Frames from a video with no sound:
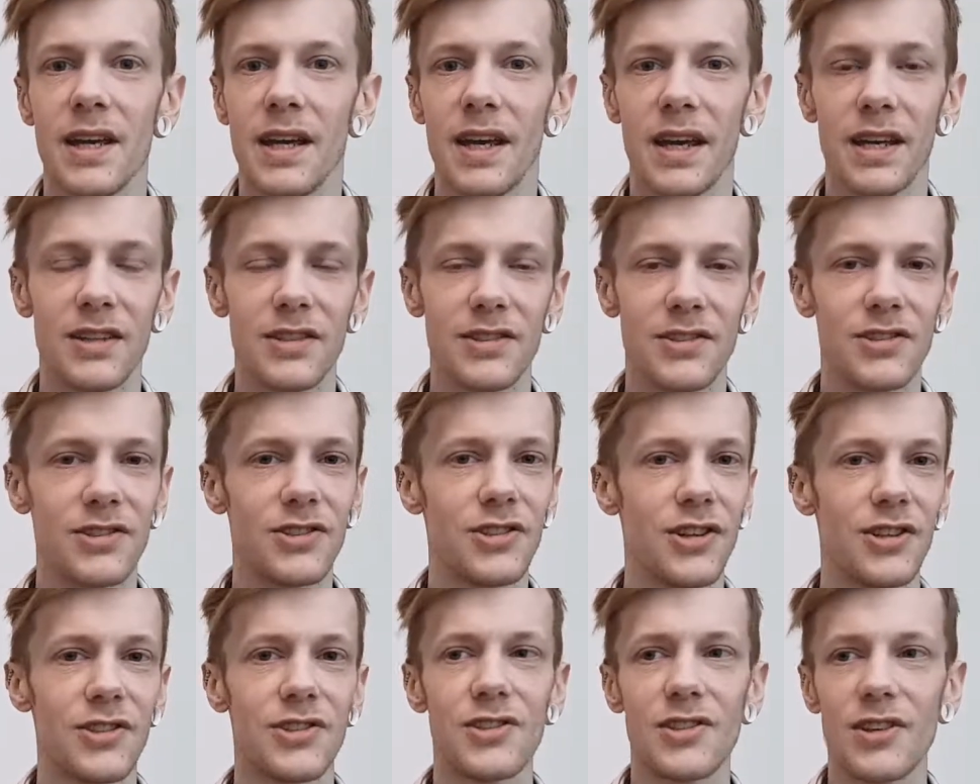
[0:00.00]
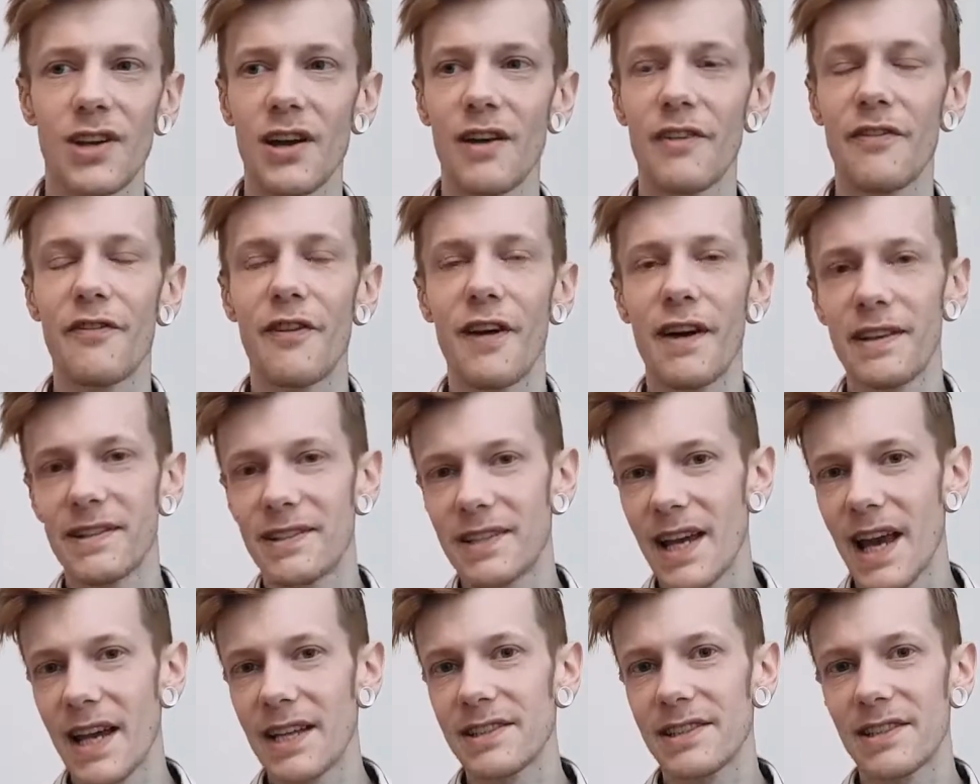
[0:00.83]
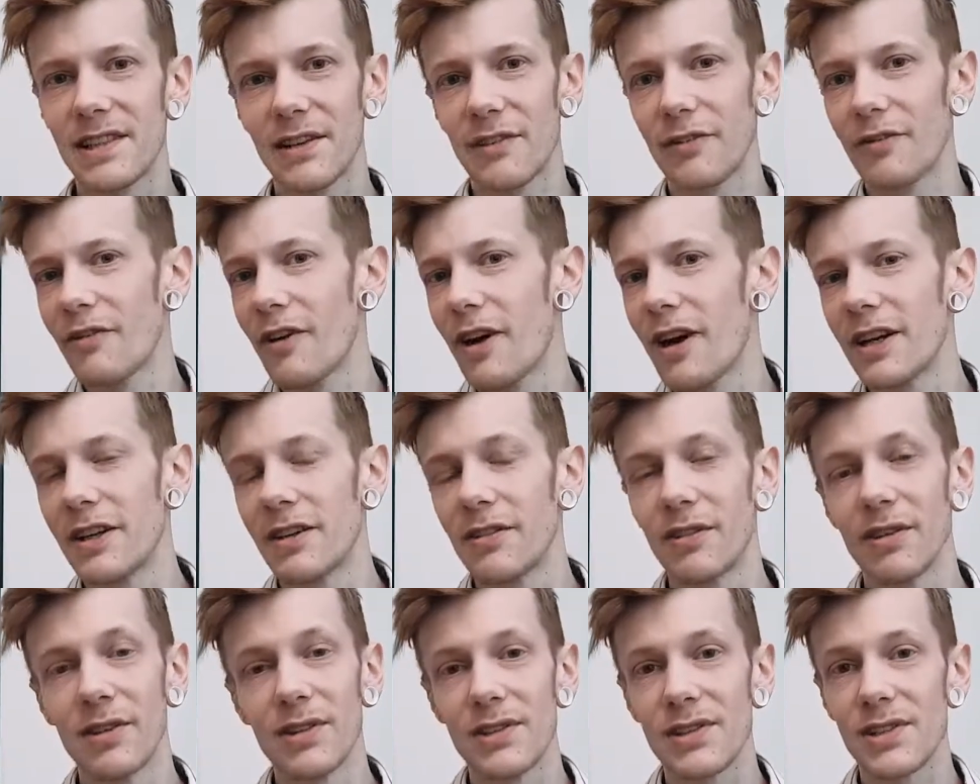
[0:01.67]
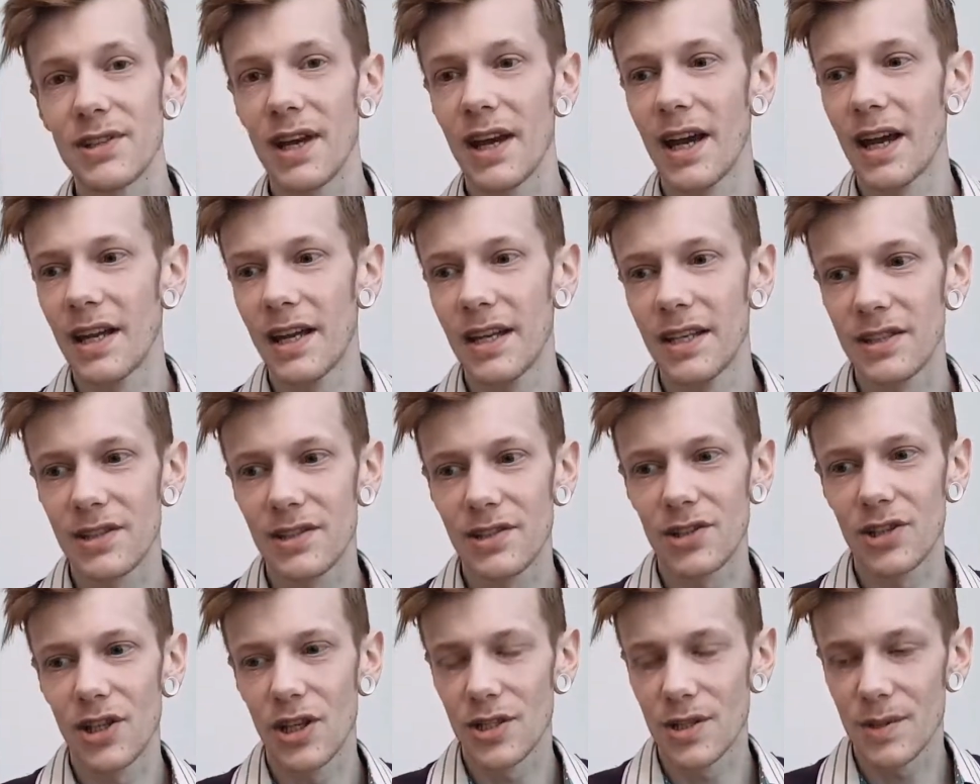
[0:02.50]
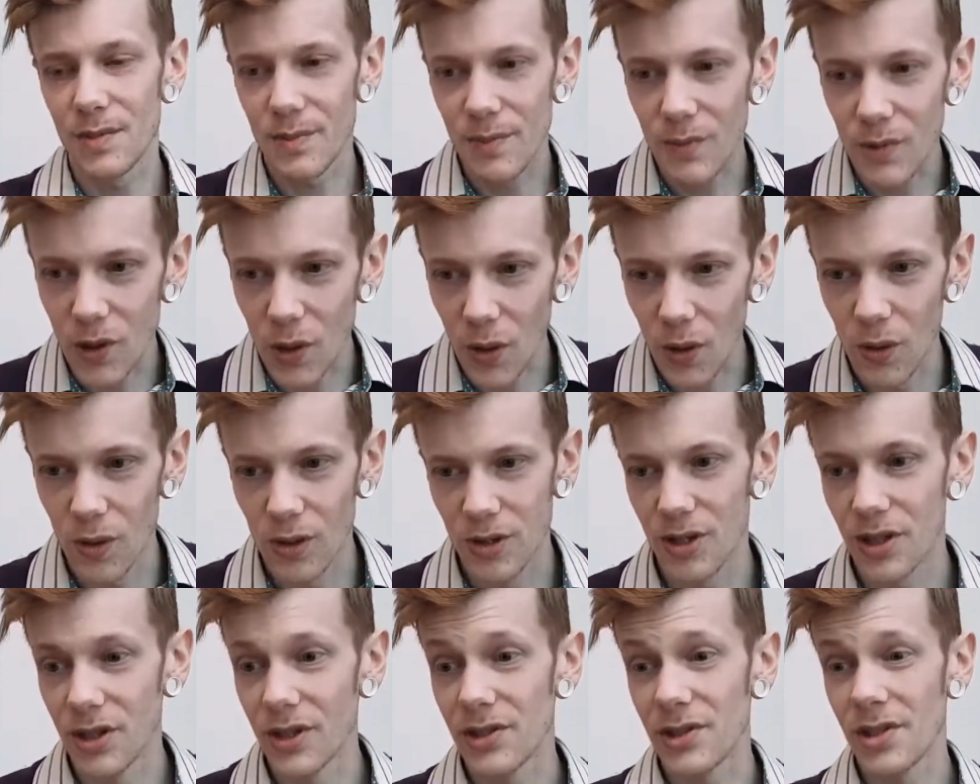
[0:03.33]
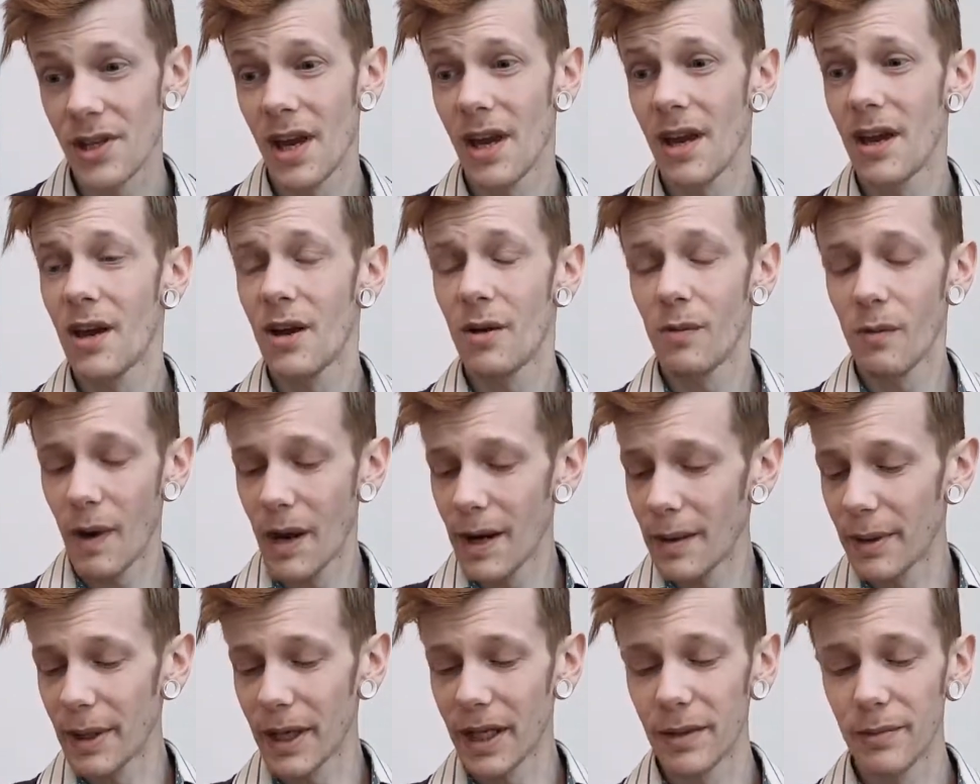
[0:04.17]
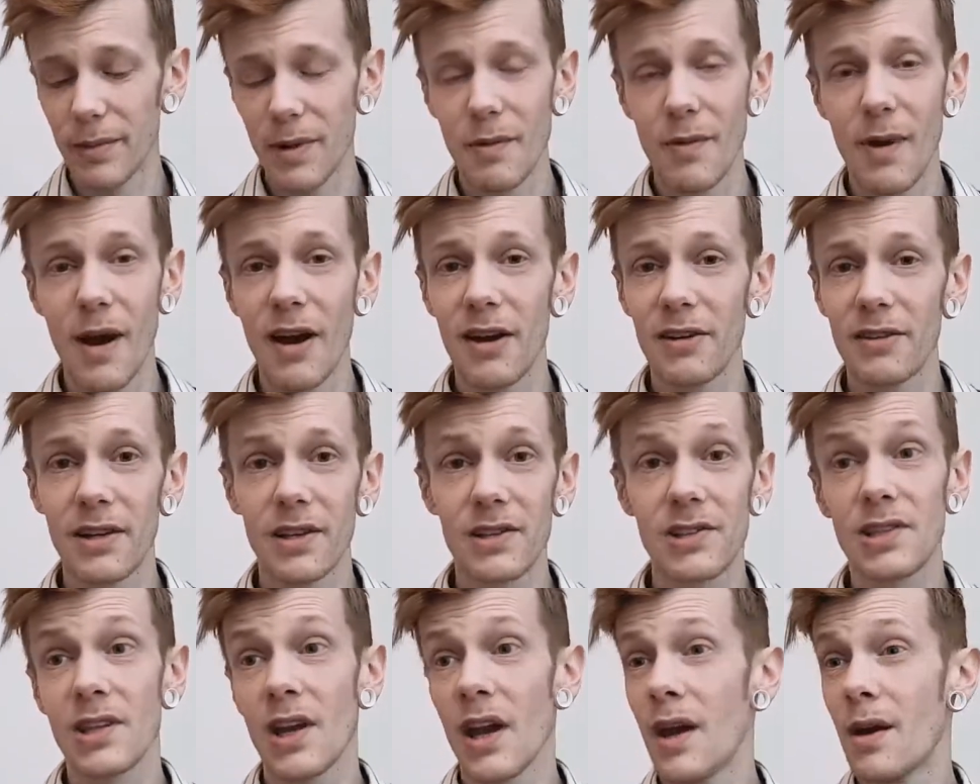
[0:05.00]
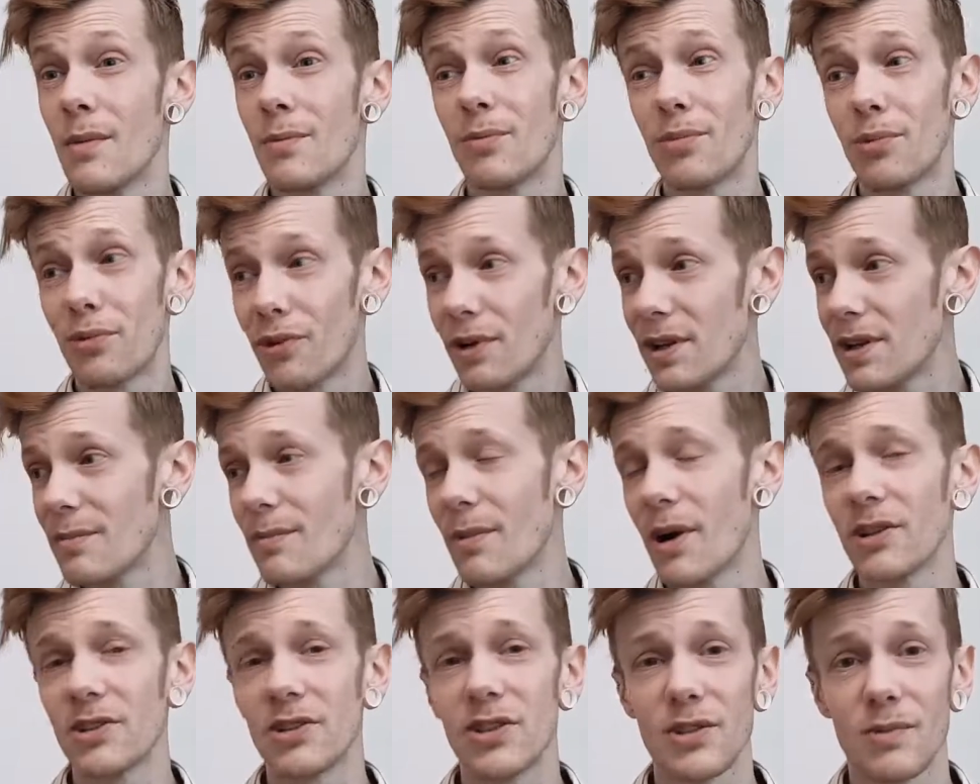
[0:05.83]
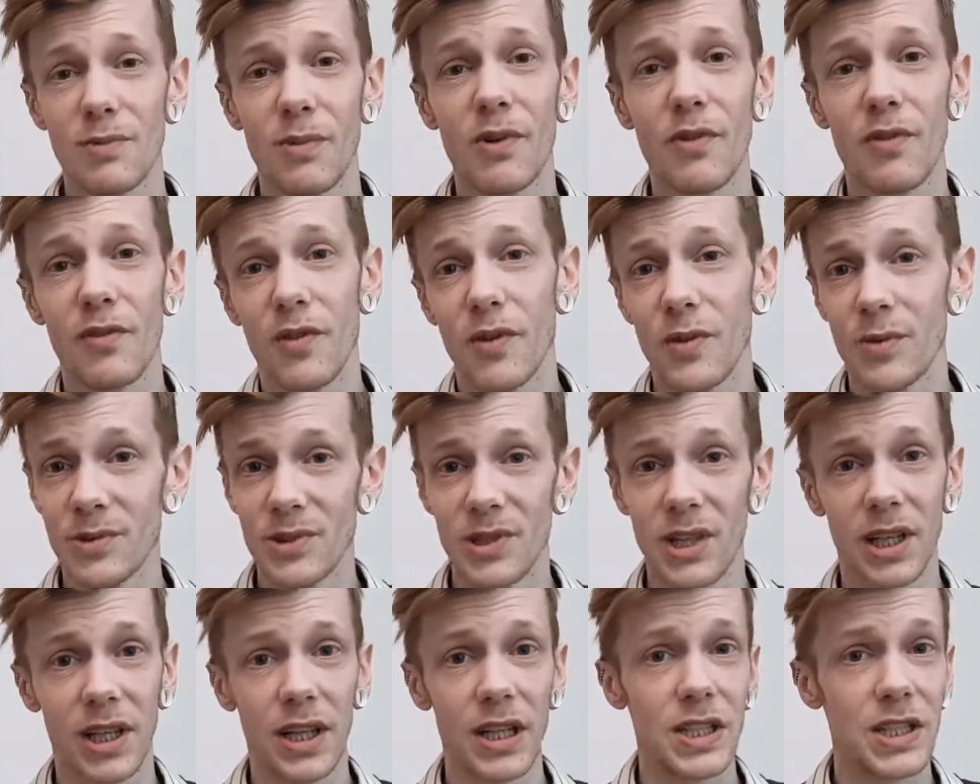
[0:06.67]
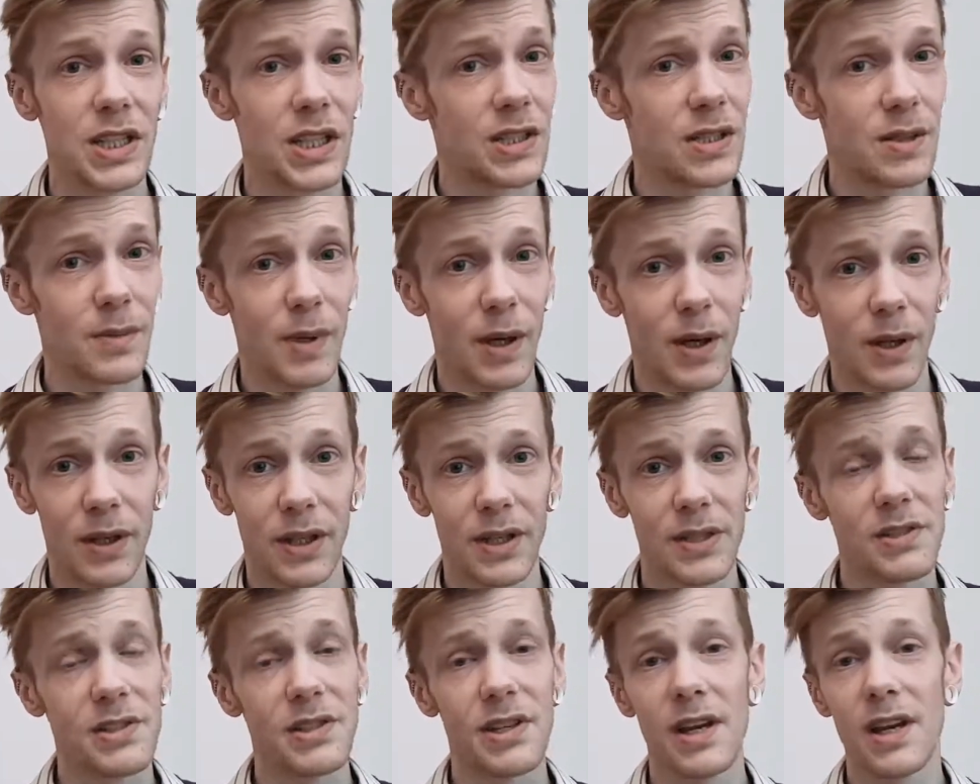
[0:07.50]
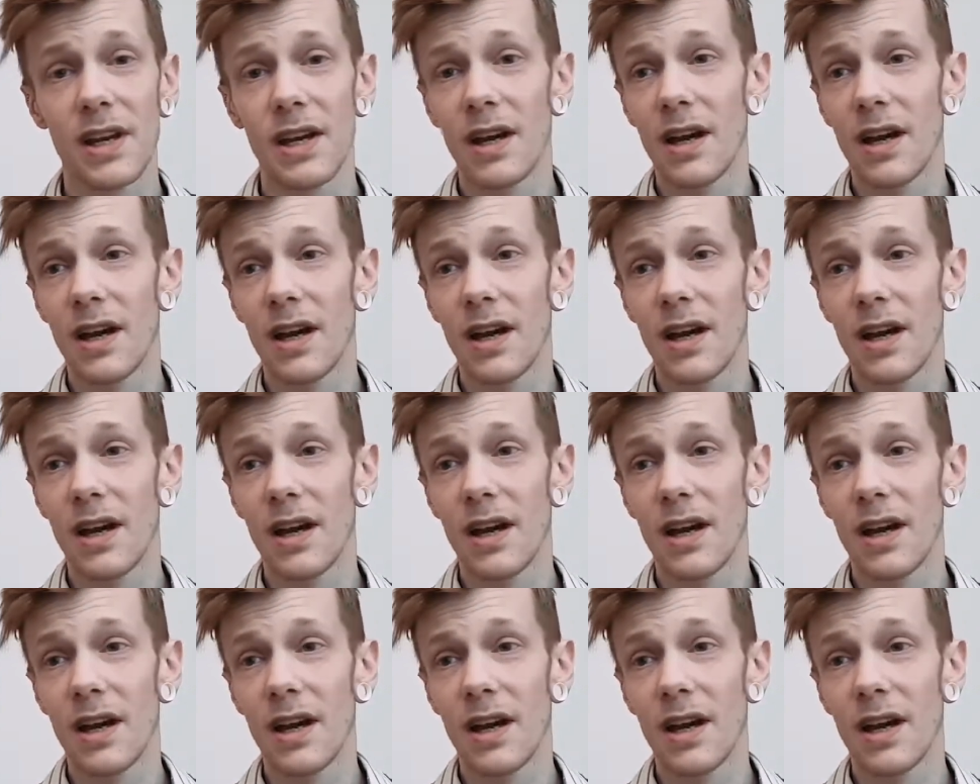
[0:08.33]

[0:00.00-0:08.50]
it's just a fantastic fragrance and it's just gorgeous when am i going to be wearing this pretty much as my full signature to be honest